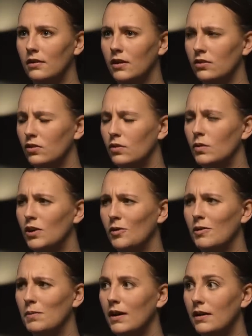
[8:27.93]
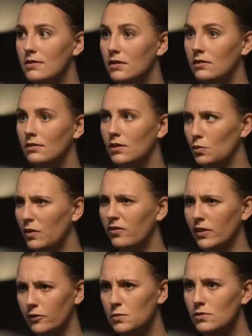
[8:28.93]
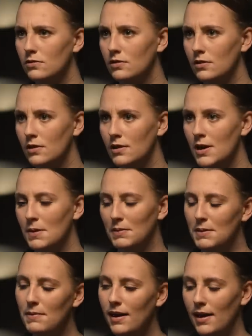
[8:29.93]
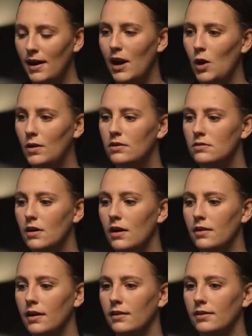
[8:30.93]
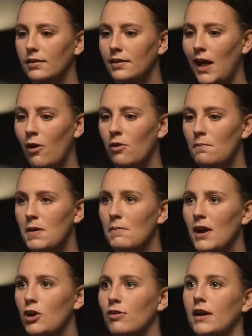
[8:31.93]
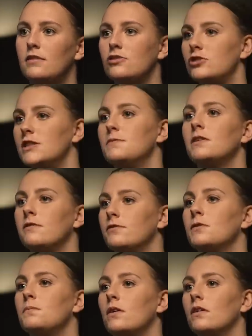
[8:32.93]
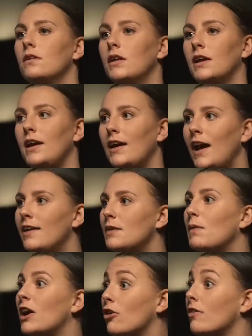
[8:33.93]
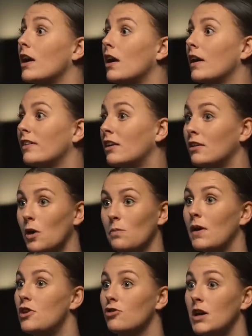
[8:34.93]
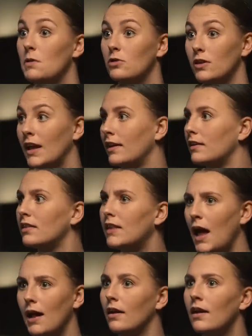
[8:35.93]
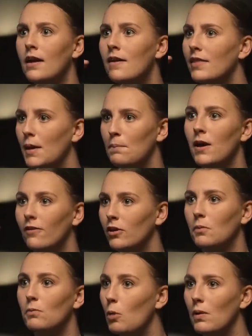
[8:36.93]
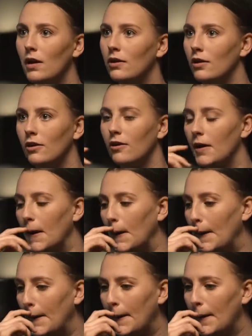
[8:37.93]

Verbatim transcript: And they said, oh, where do you want to play? I said, I'm going to play for Liverpool. But in my head, I always thought like that would be my greatest achievement in football, like ending my career at the club of my dreams, at like that, that pivotal moment in your career.